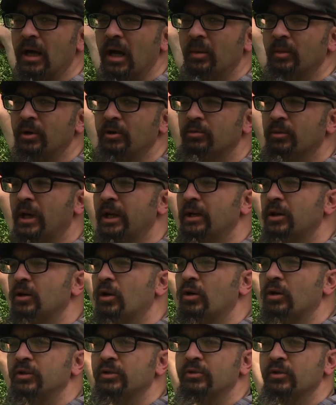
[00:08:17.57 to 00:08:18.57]
I'm going to rate it
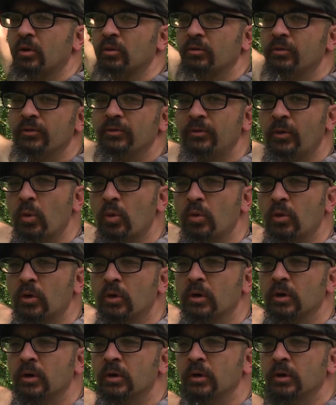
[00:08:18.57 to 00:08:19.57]
on a zone
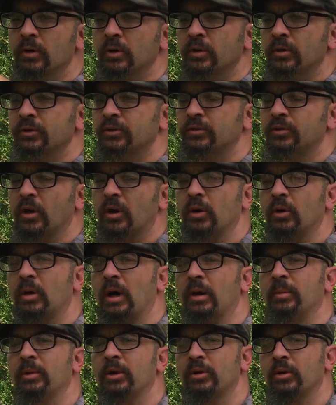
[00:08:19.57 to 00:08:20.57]
4, so
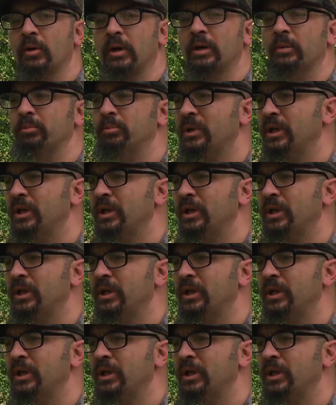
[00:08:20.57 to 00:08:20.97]
I'm going to go ahead and